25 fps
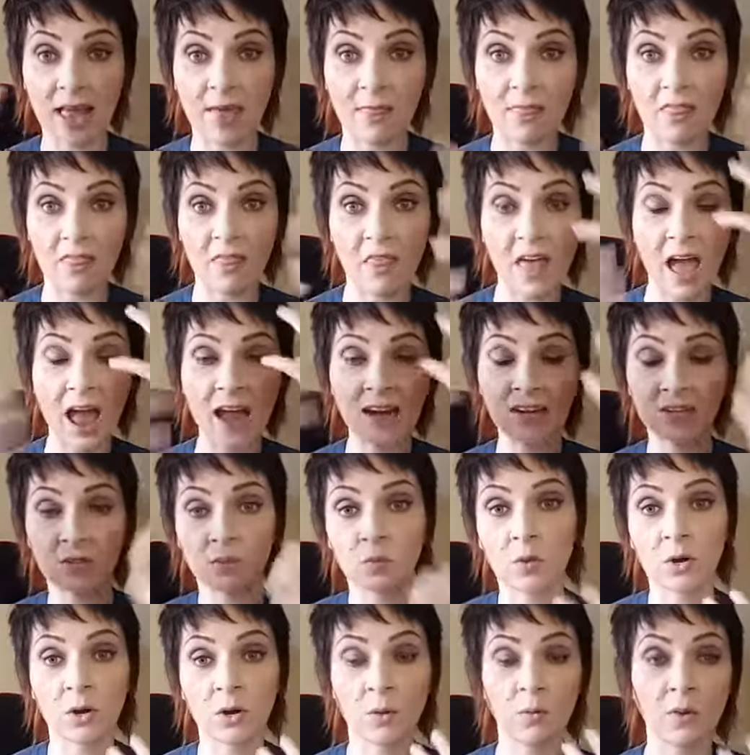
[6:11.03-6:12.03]
And that is
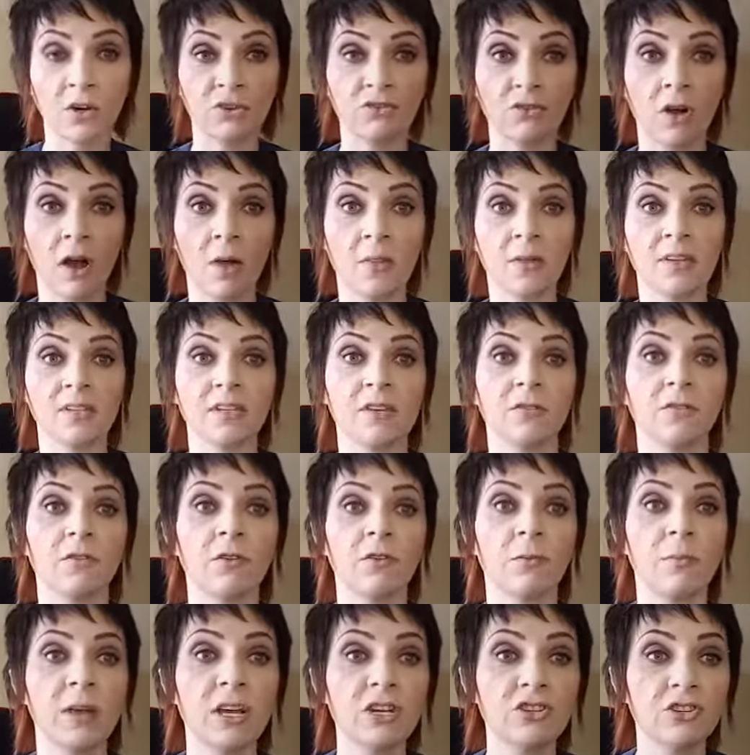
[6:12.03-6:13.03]
where we draw this
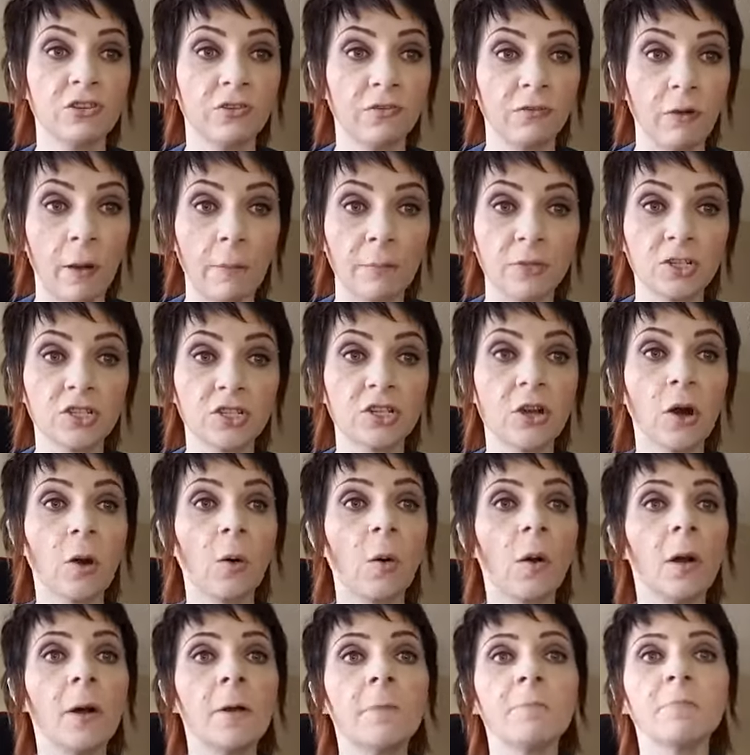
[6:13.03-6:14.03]
information from.
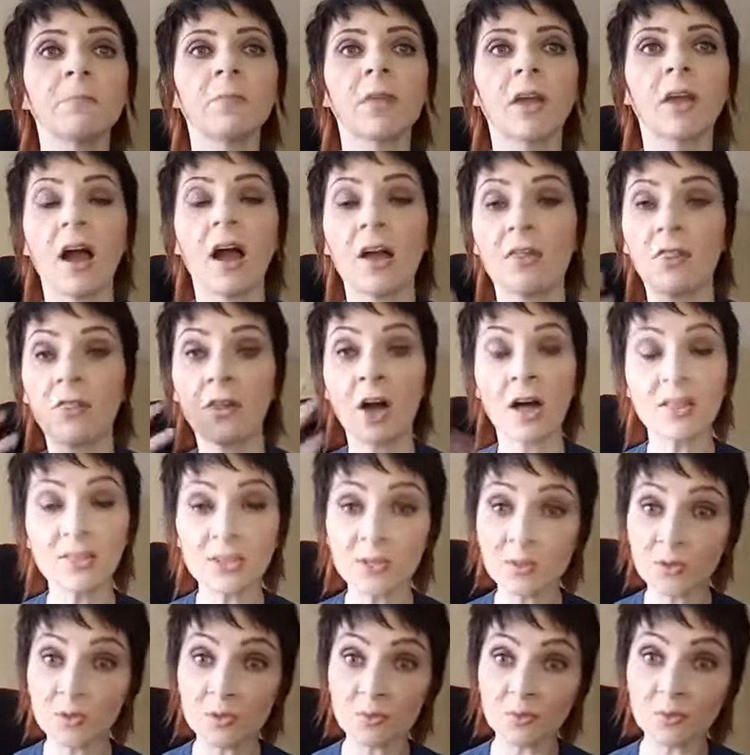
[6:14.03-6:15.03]
So I thought
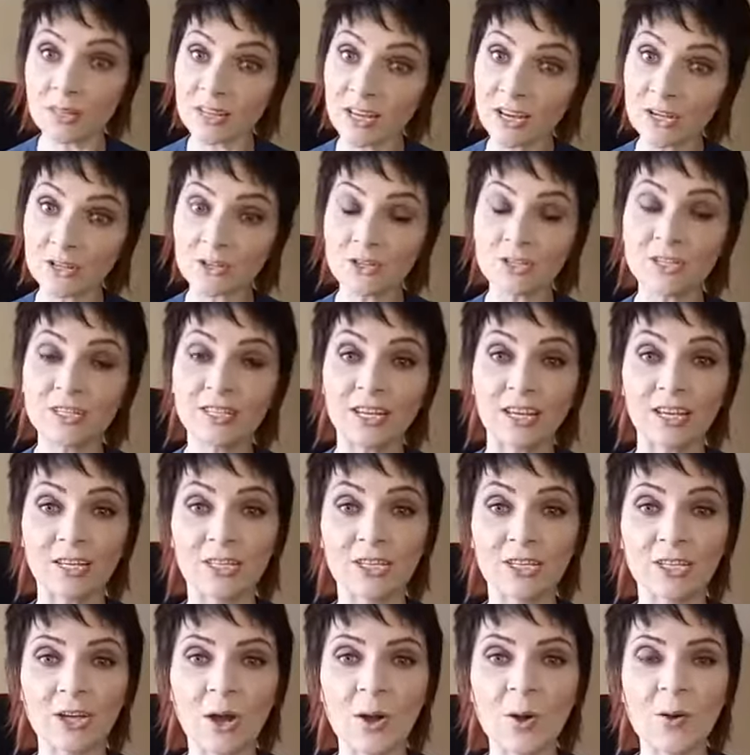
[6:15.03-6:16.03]
this was really interesting.
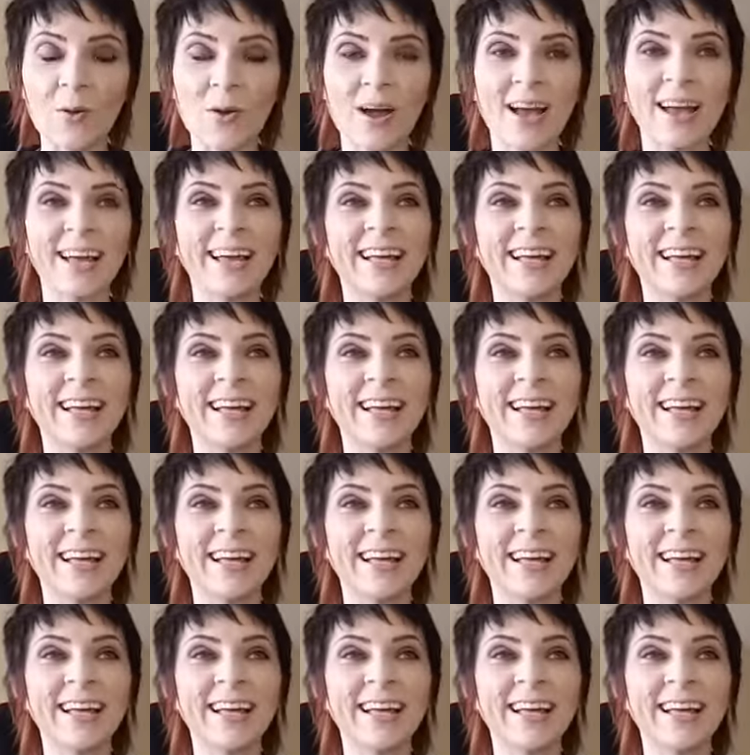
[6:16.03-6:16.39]
So,